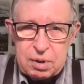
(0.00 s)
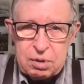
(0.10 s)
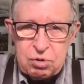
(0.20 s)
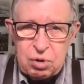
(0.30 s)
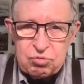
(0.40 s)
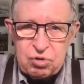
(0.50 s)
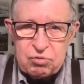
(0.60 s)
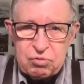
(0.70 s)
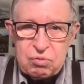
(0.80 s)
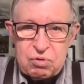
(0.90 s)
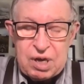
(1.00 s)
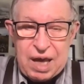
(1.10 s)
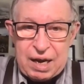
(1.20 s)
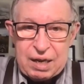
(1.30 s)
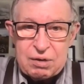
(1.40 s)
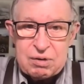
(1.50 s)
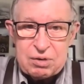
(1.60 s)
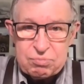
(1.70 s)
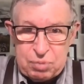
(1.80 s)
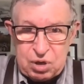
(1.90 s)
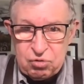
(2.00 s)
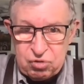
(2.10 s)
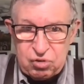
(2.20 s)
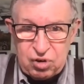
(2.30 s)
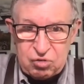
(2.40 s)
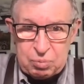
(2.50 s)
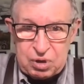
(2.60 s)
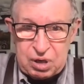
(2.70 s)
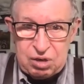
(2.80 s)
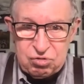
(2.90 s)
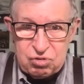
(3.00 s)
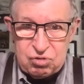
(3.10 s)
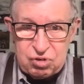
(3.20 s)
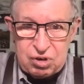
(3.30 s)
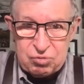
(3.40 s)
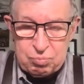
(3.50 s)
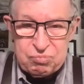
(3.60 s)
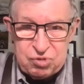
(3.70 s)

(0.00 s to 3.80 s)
You don't just get it because there's explanations and